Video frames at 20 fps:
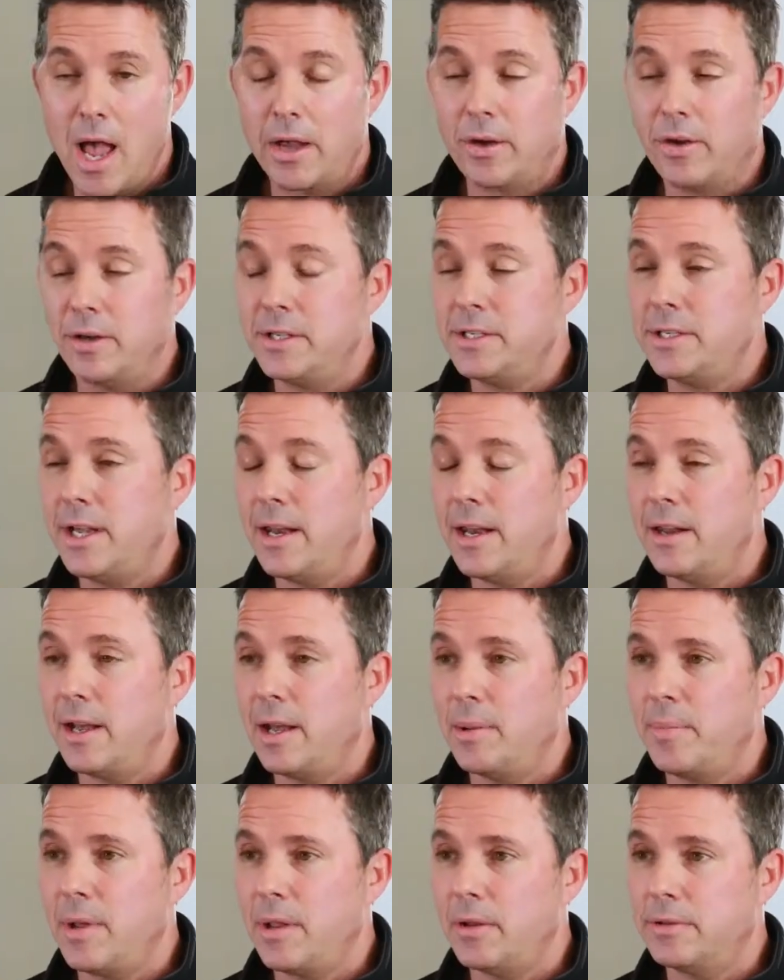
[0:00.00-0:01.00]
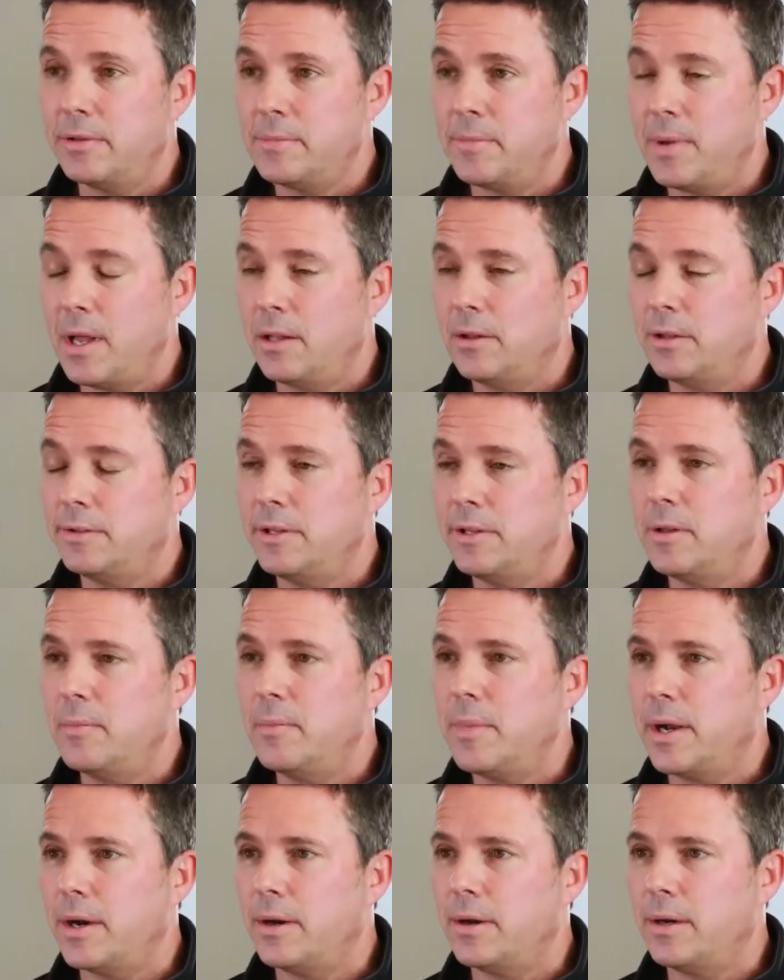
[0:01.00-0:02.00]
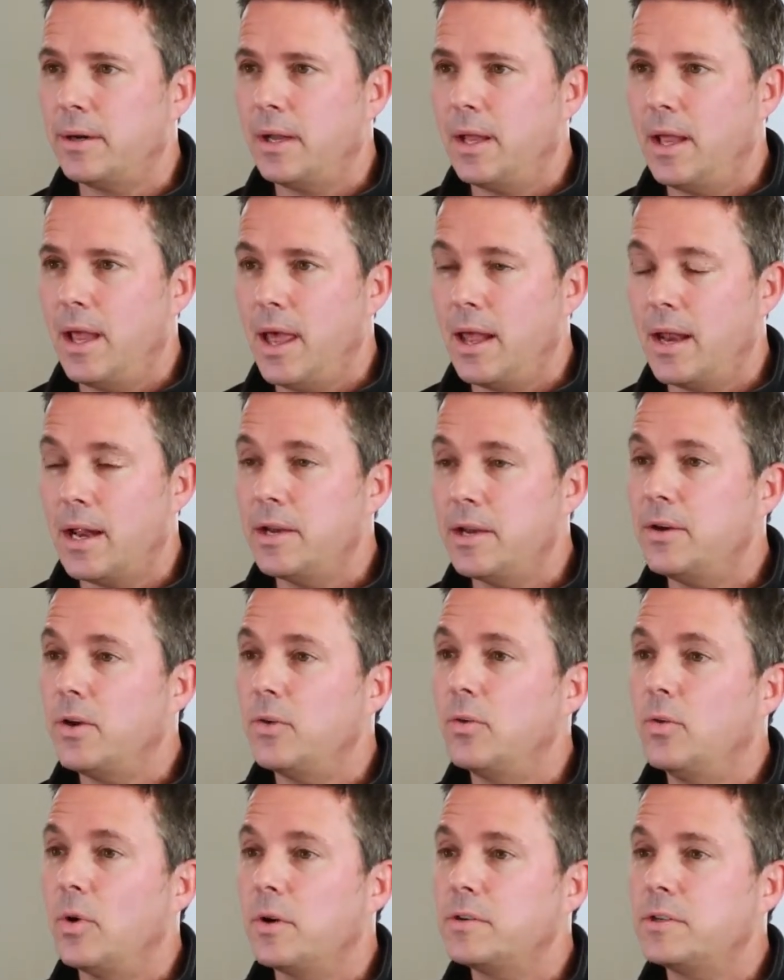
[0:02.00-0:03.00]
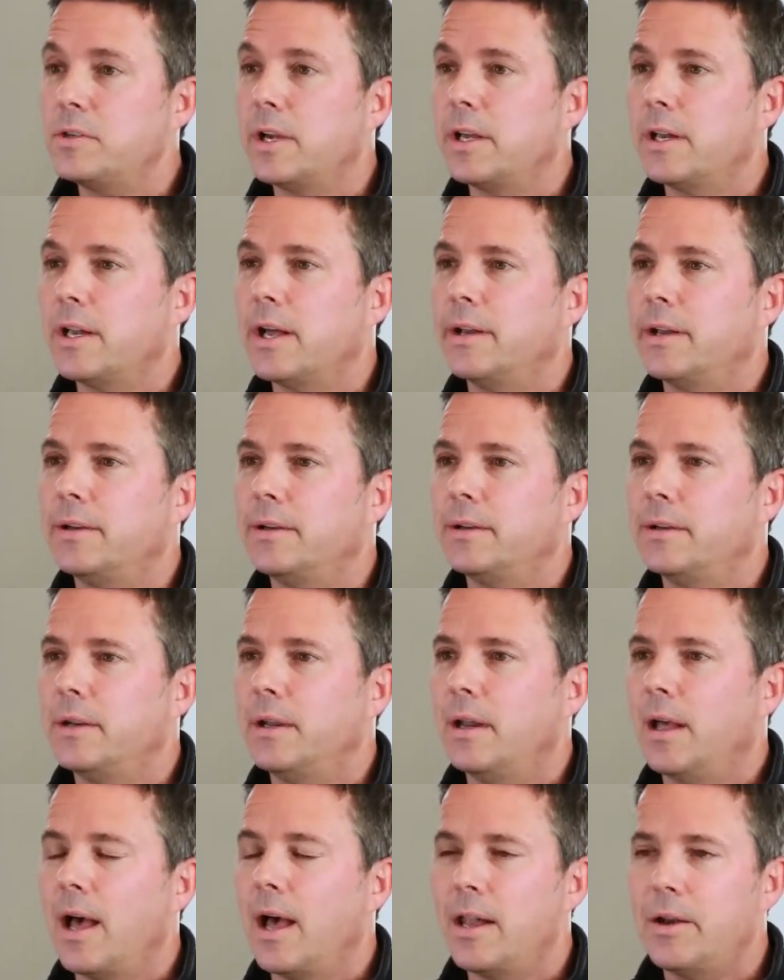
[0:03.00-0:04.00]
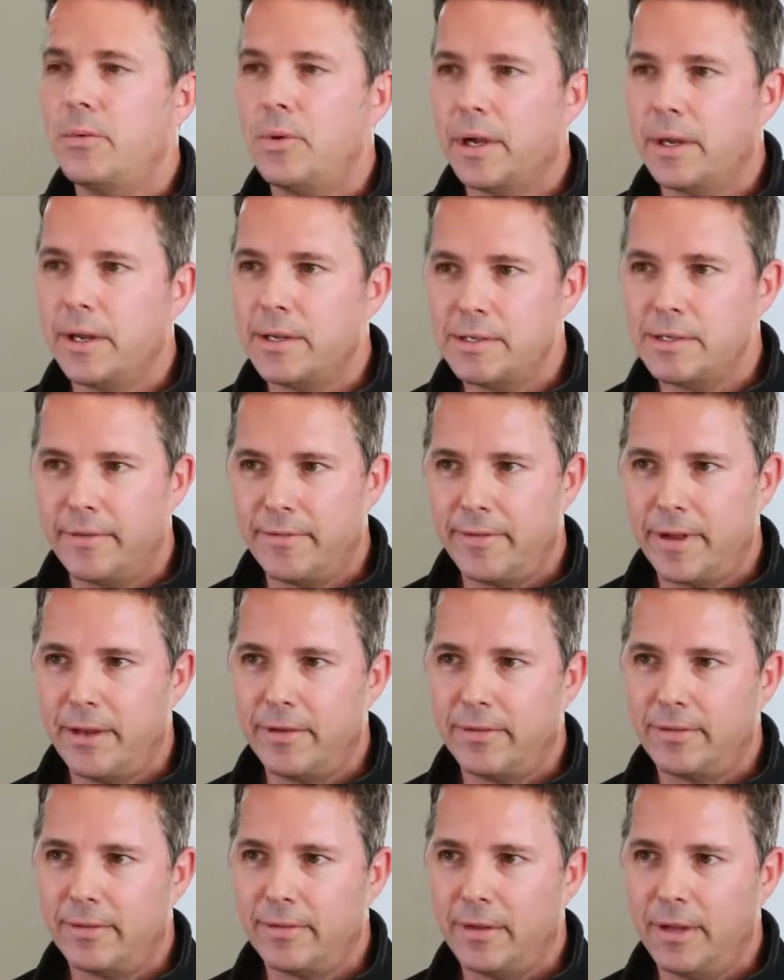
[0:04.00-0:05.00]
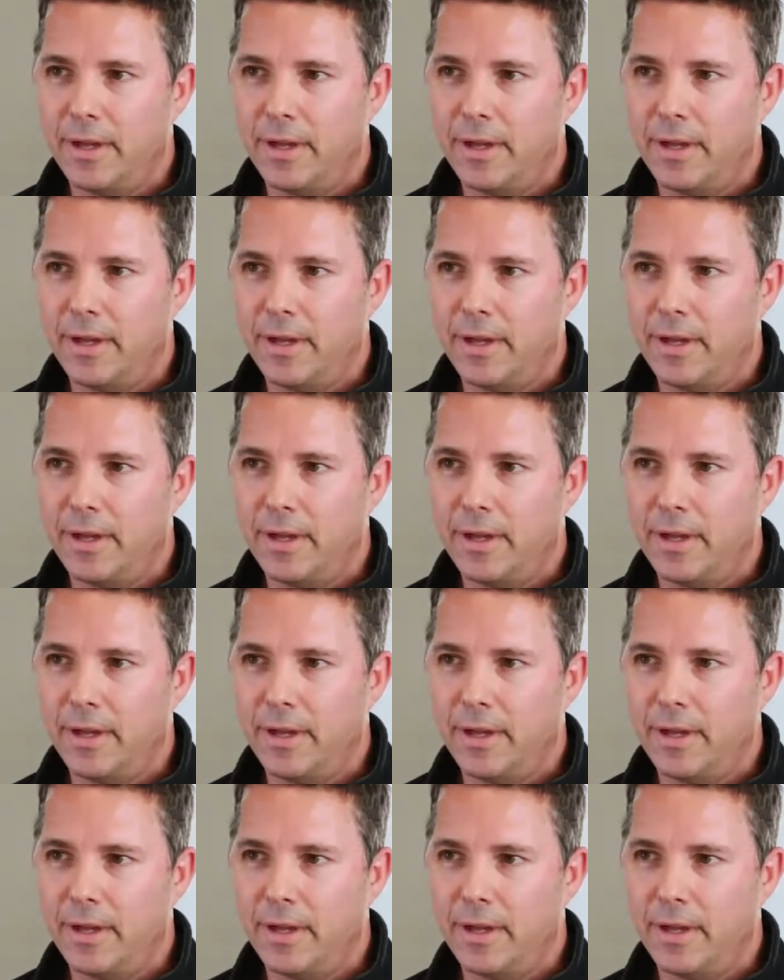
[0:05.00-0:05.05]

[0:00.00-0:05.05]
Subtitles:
I couldn't stand up. I looked in the mirror, and I didn't know who I was looking at. I didn't recognize the face.